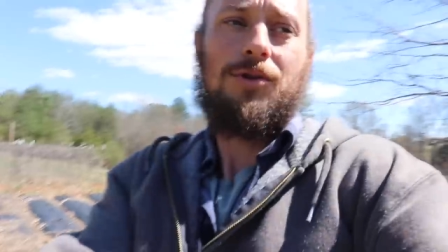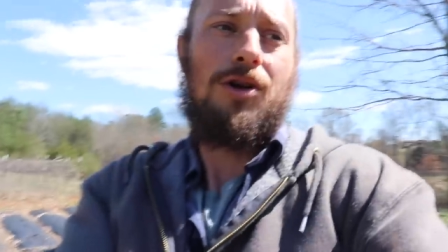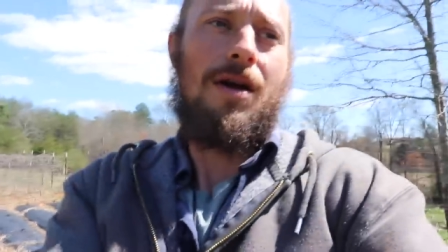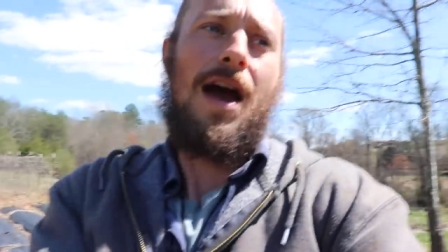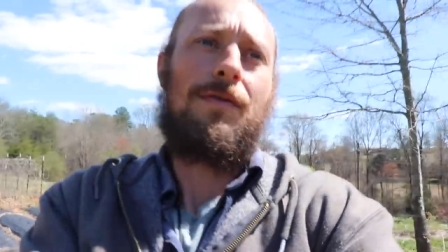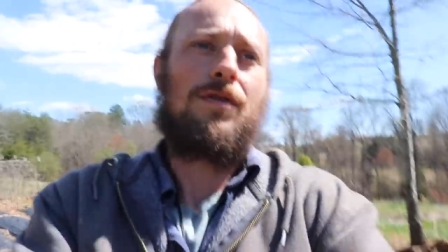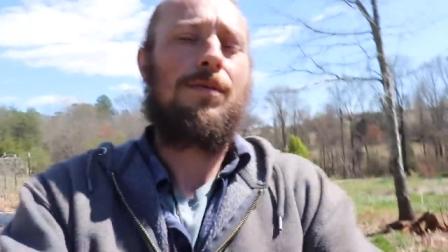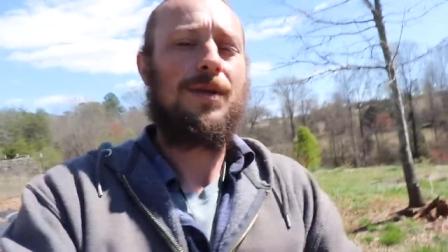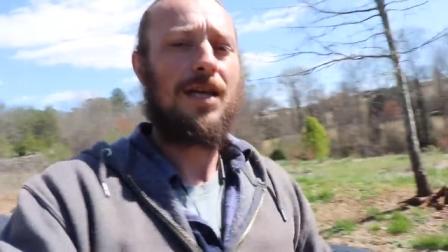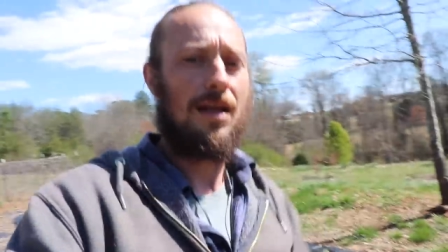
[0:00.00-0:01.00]
I'm sure after
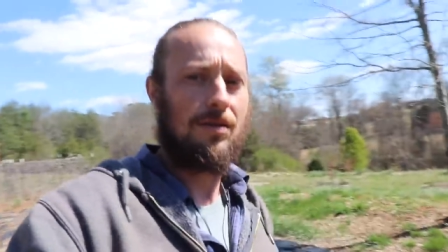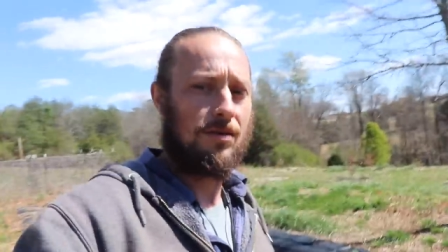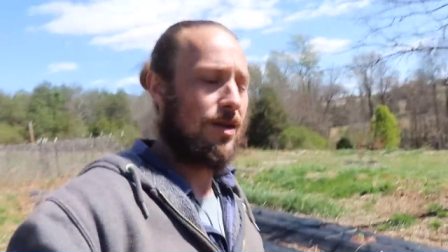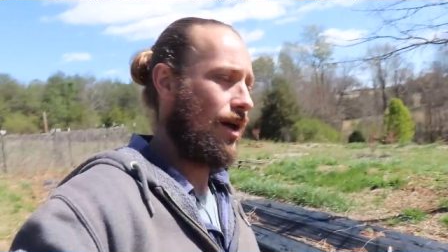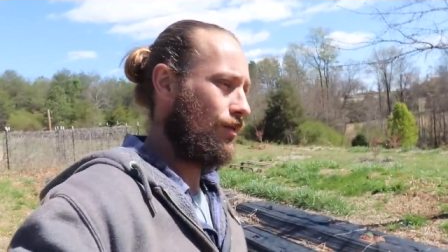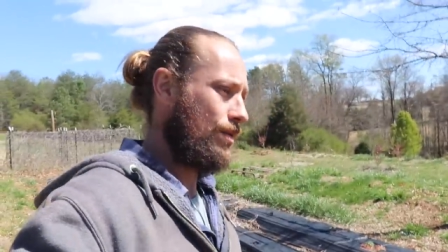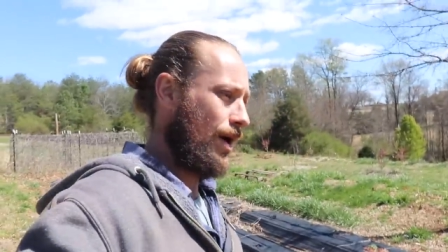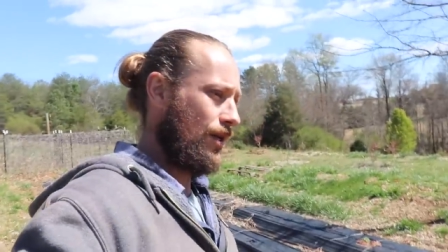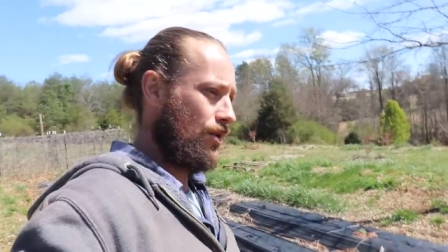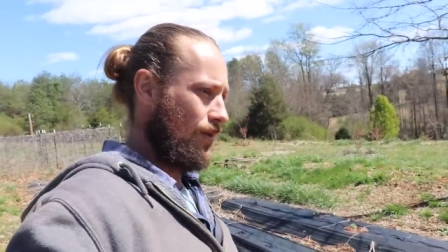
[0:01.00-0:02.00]
the potatoes are done, we
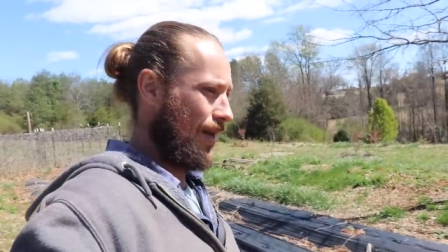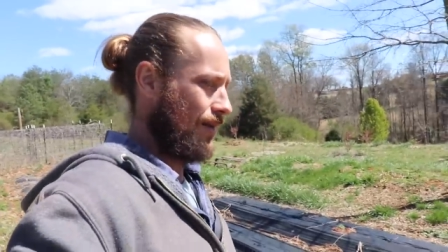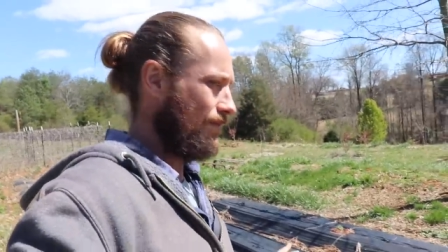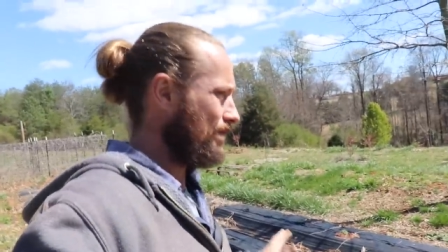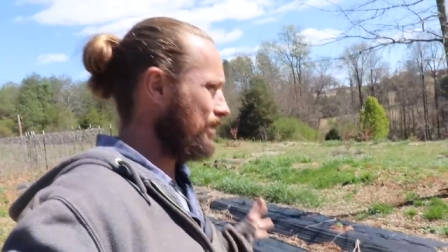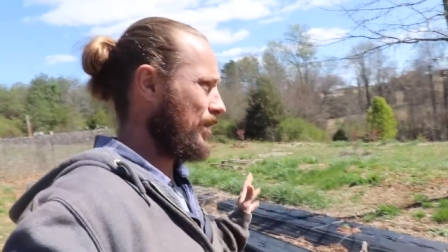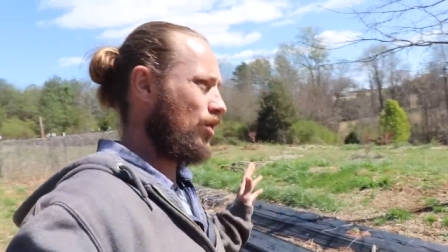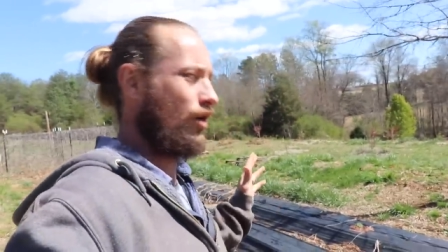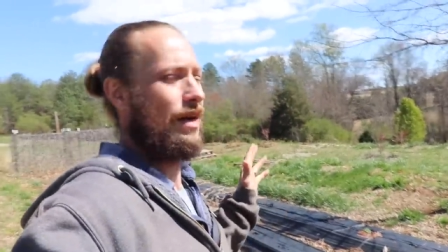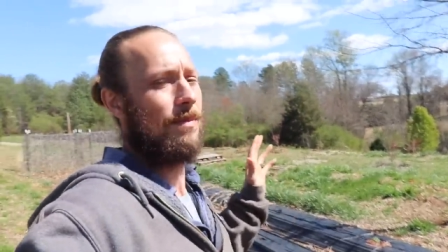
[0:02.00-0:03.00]
might do like
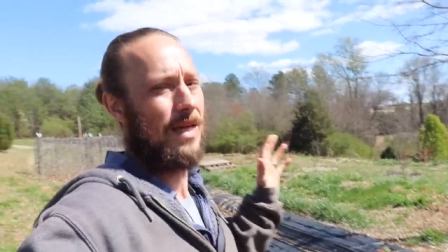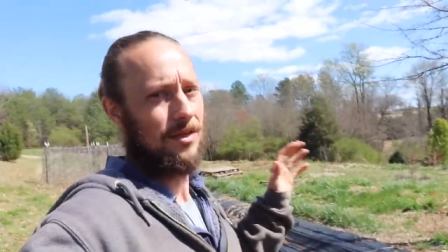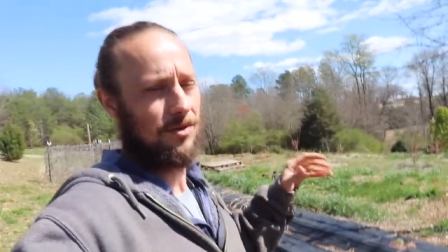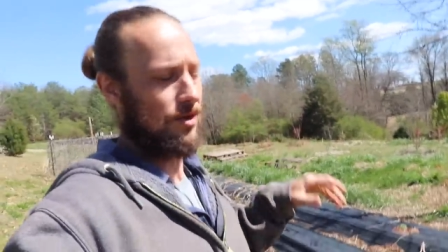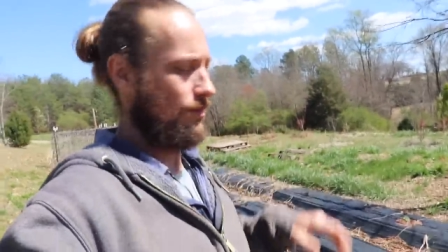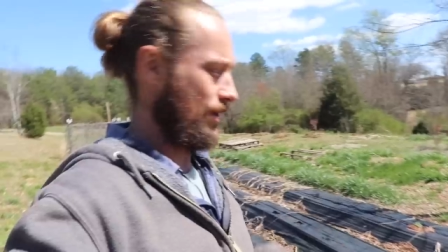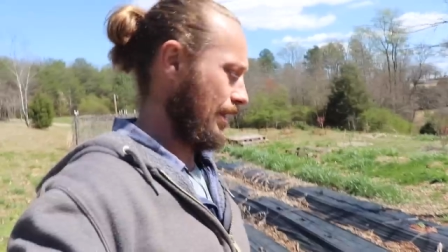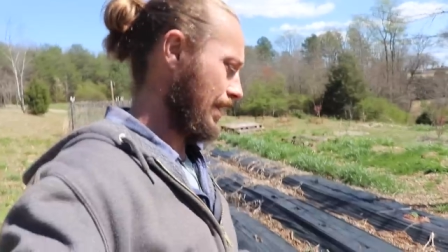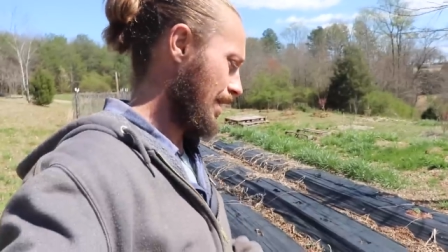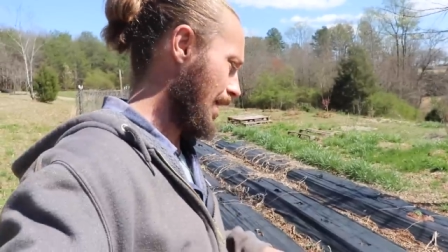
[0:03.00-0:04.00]
green beans or
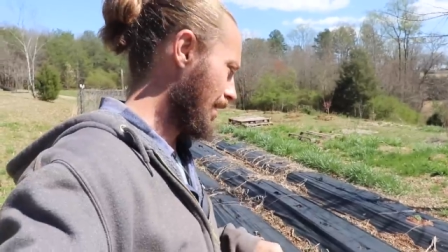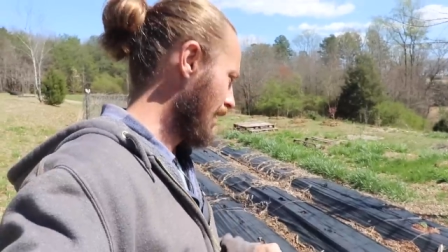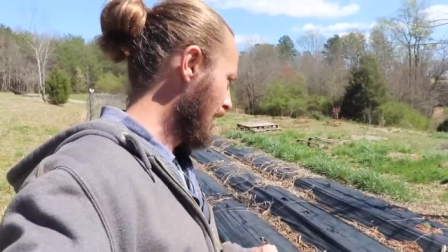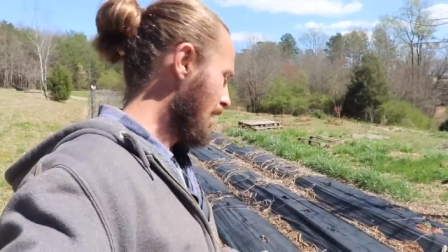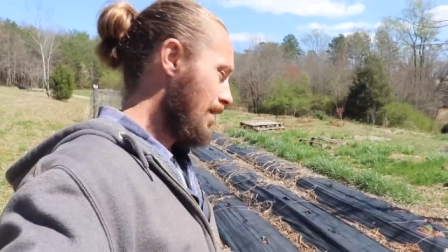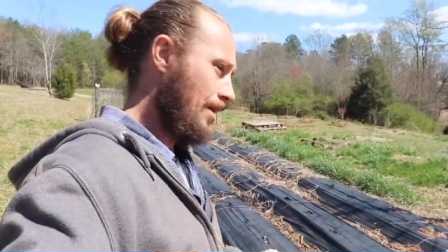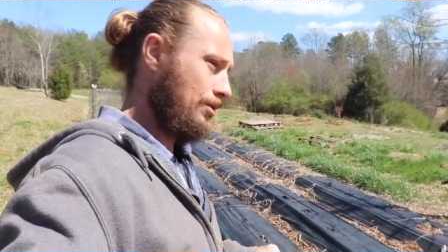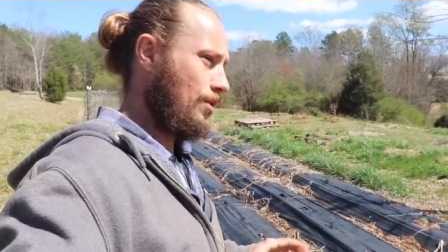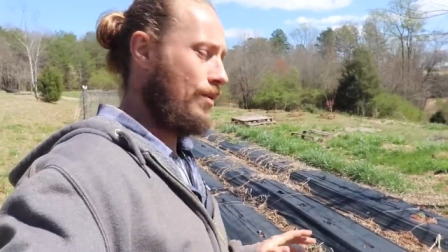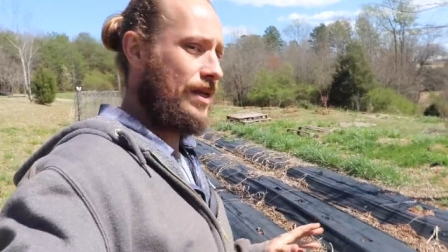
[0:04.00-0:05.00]
something like that. That
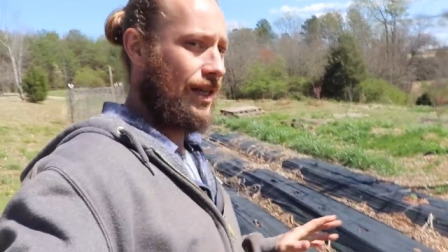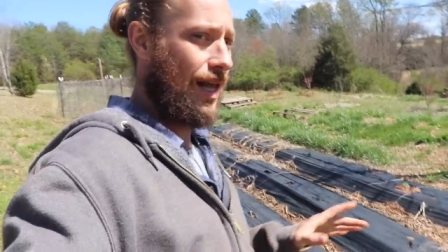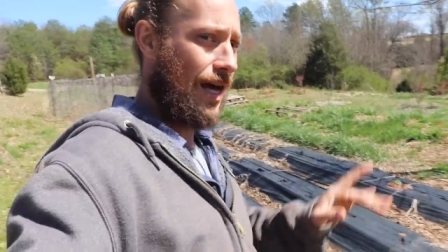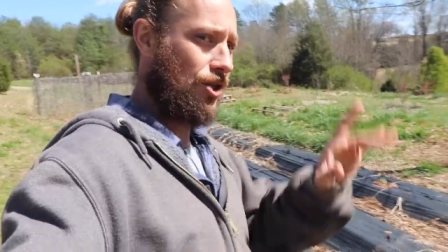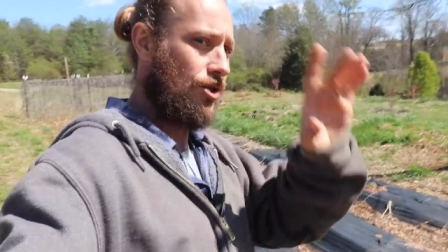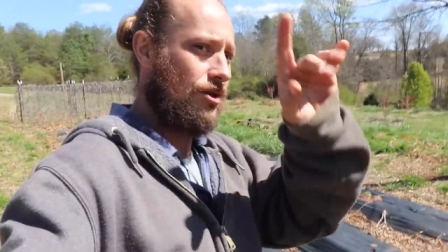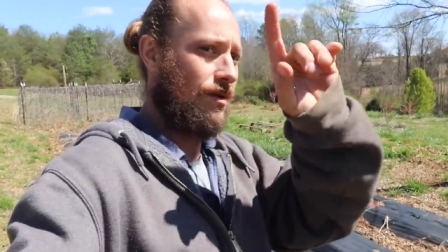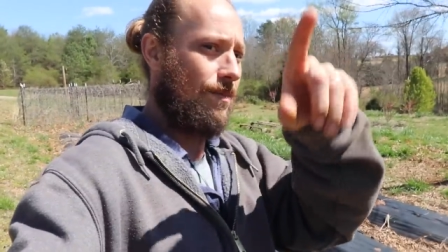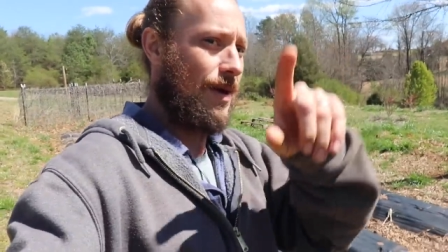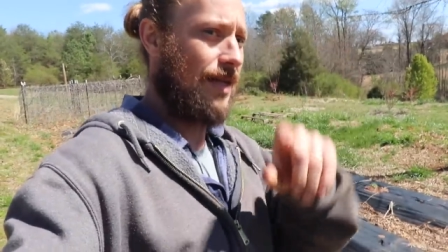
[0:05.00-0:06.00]
was what we did last
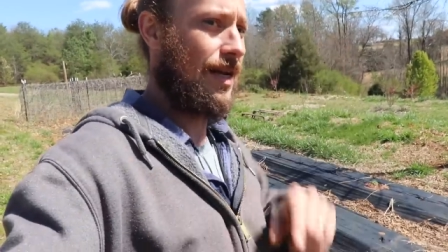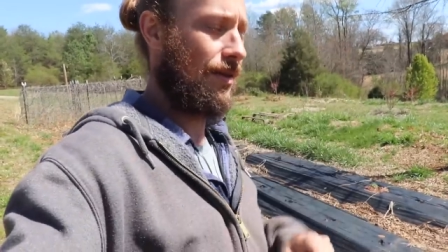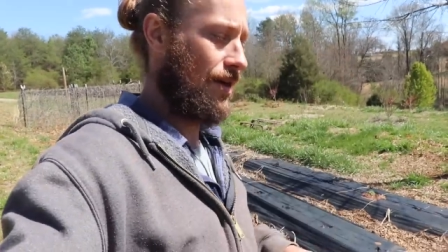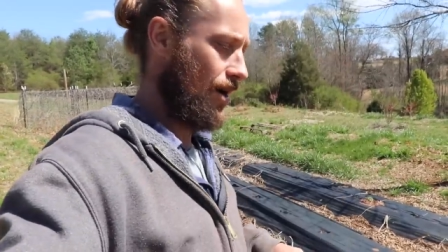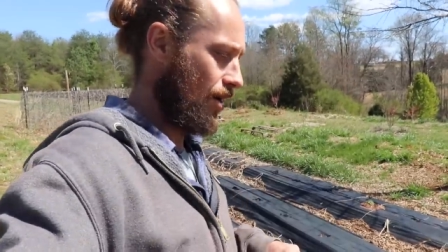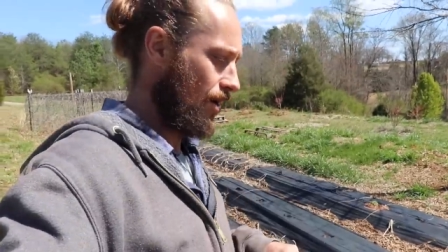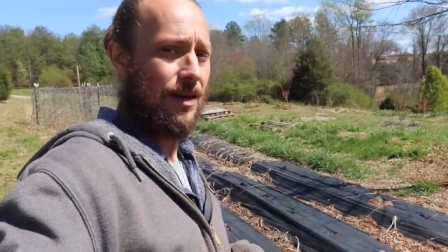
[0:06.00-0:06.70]
year in a bed down there.